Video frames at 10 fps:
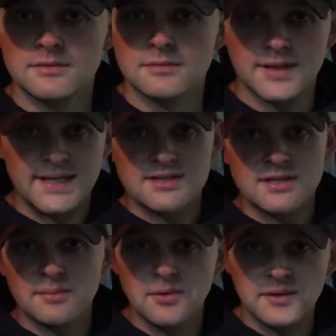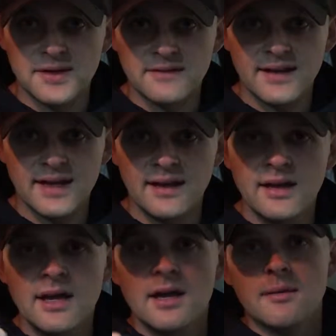Plain simple like that.
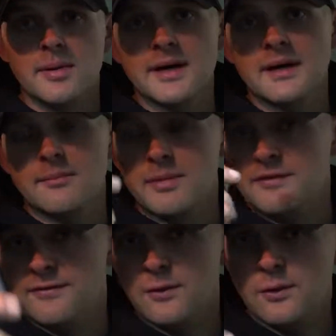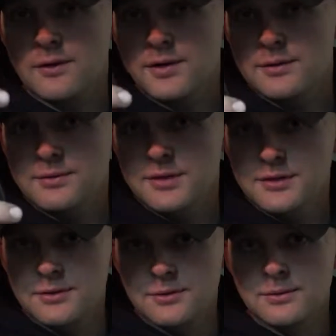But before you
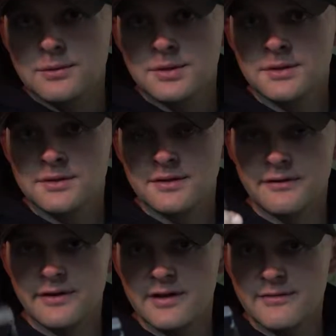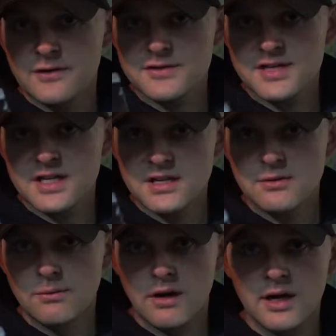do, the very first thing
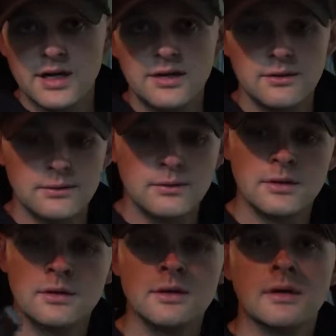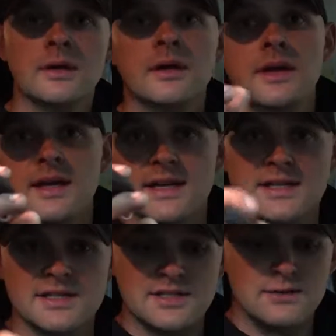you want to do
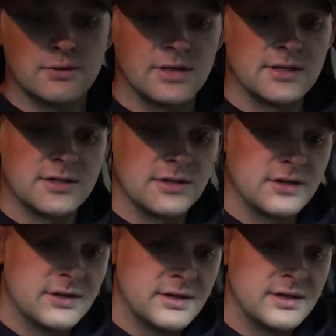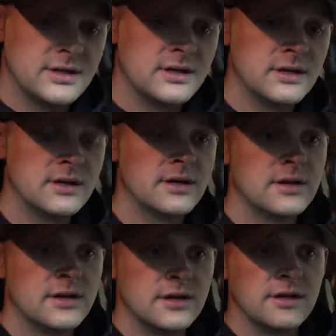is you want to turn
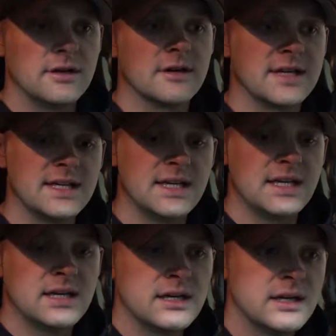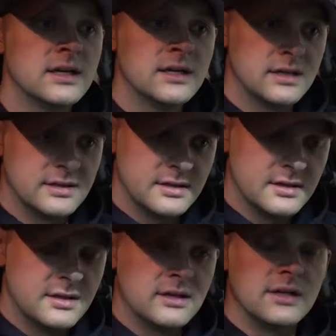your key.
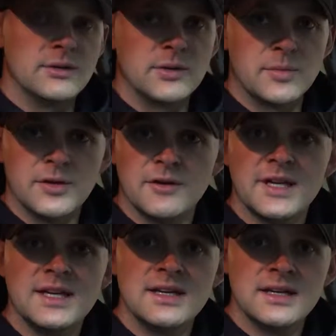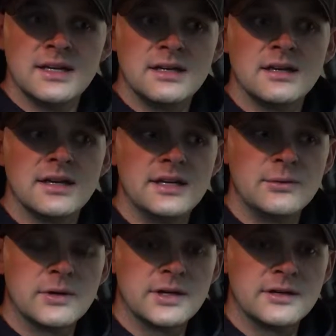You want to put your key in, and you
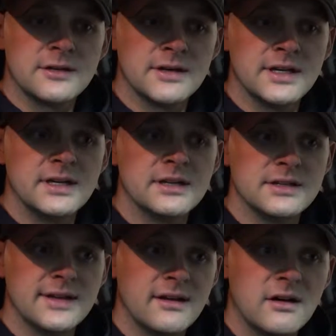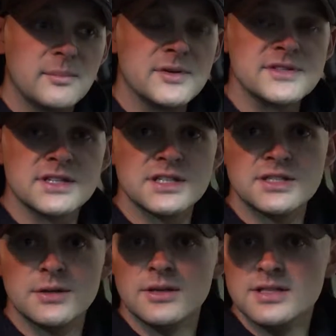want to turn it to the on position
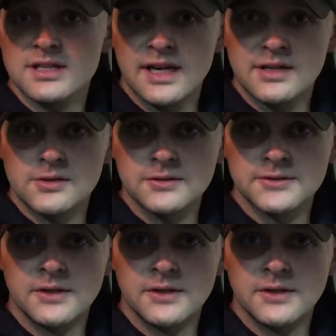so it cycles.